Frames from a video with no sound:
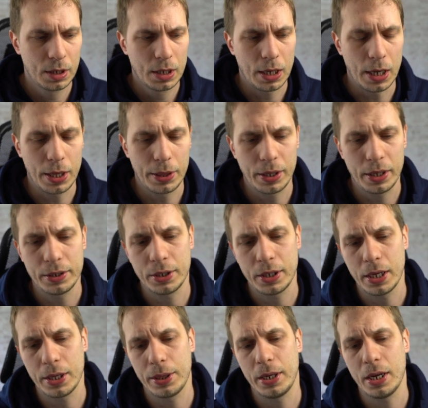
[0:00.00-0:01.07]
and then you
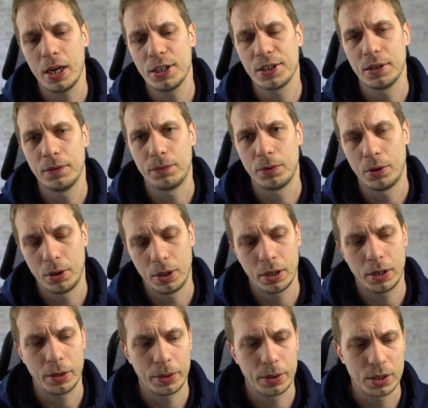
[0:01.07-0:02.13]
get the answer
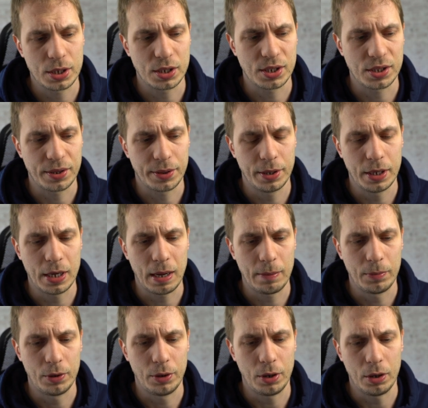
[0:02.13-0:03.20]
for this is the
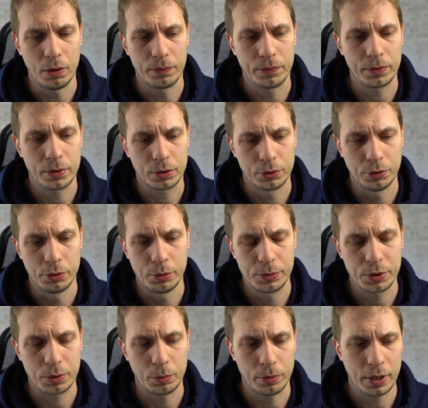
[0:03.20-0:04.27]
number of
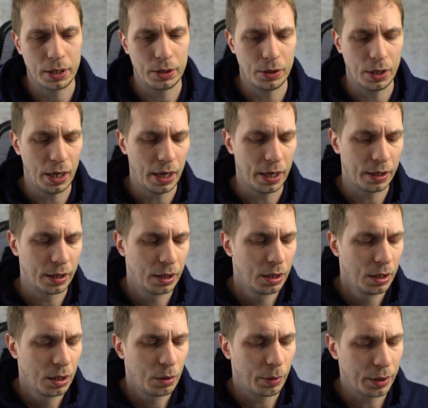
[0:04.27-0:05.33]
groups where you're in.
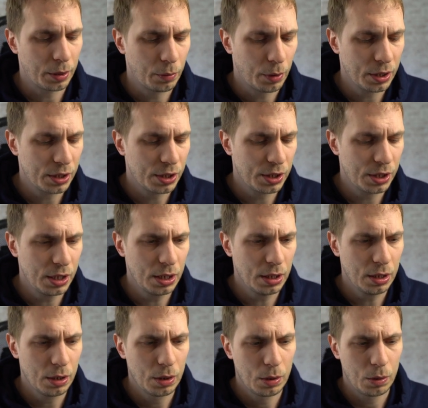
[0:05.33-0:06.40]
When you want to
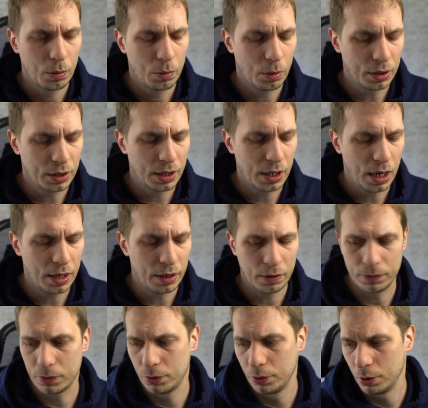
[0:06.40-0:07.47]
see what kind
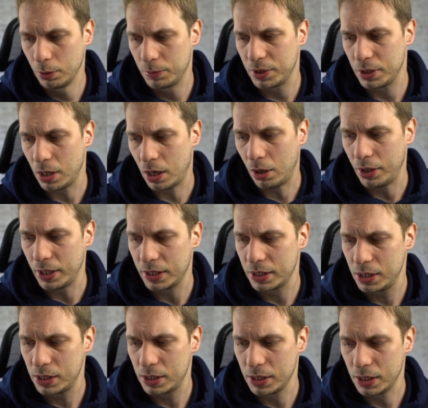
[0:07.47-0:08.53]
of groups are
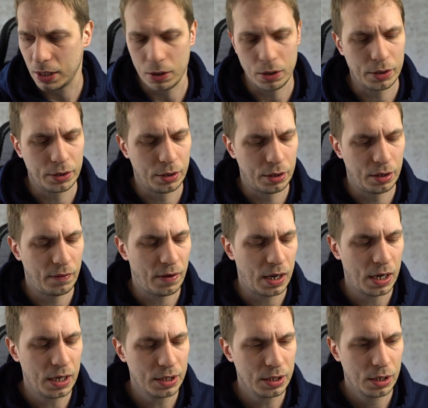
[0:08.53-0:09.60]
existing on your
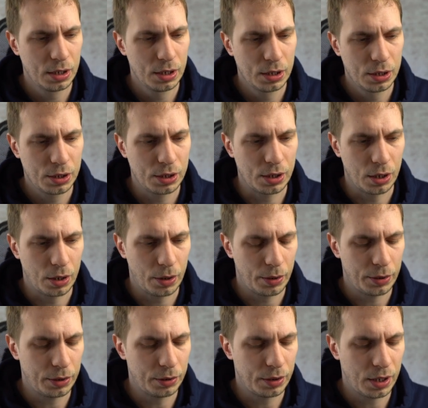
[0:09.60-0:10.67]
device, so
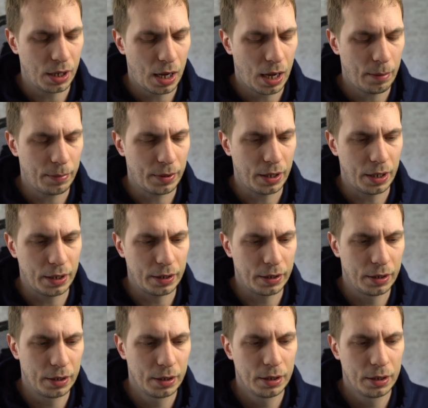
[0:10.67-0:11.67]
you type in